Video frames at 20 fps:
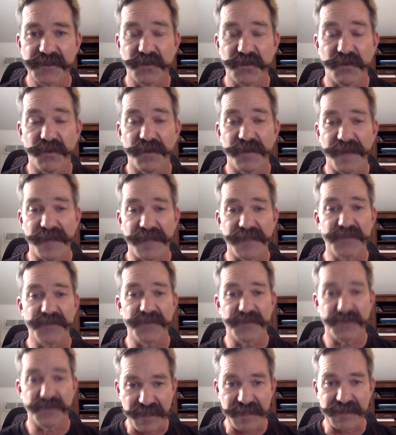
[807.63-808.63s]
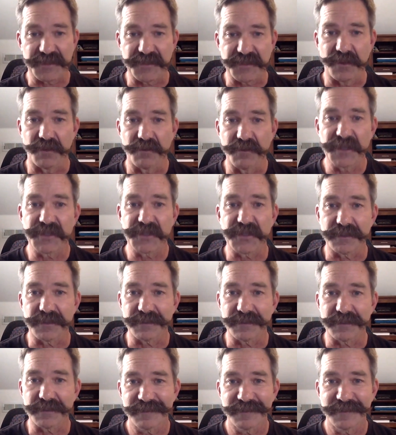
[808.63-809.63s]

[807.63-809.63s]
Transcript: to where that's their mission.